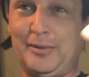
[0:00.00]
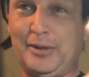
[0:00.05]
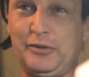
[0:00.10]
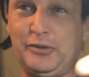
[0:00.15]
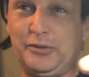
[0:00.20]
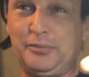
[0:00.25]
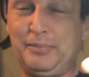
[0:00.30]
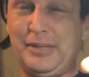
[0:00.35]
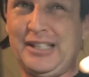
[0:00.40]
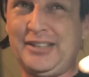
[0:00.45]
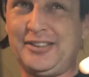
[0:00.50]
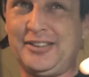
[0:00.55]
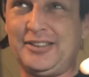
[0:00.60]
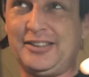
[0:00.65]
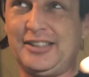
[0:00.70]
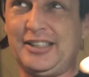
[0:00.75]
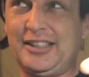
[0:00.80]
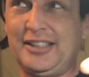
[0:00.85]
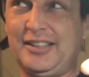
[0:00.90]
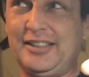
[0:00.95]
I was
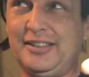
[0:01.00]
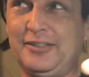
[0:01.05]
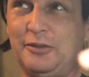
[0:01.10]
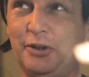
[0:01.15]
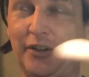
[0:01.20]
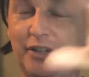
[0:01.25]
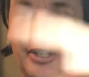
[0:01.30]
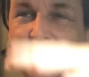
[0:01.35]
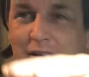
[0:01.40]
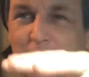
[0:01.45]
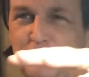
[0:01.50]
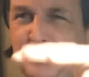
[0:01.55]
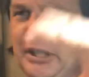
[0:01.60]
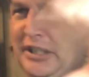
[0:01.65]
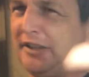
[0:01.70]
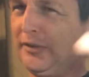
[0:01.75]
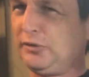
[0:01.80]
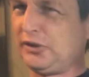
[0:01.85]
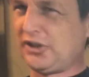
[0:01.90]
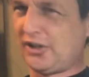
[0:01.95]
basically with a company
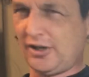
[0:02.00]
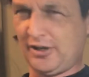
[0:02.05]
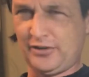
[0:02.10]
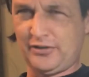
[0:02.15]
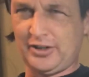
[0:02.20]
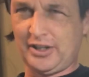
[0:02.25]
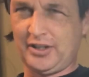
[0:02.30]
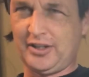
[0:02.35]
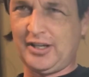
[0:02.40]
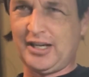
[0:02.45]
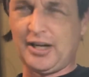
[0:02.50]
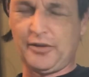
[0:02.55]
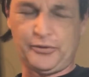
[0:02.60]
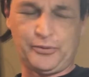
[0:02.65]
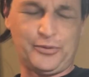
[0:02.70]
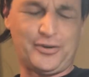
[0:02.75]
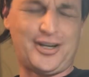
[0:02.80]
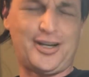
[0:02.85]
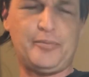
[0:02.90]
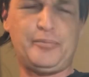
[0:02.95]
that was contracted out
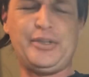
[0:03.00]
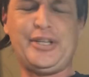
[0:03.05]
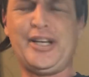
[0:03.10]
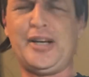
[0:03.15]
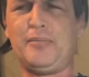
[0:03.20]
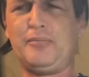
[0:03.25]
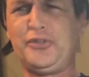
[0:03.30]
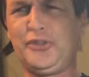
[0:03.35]
through IBM.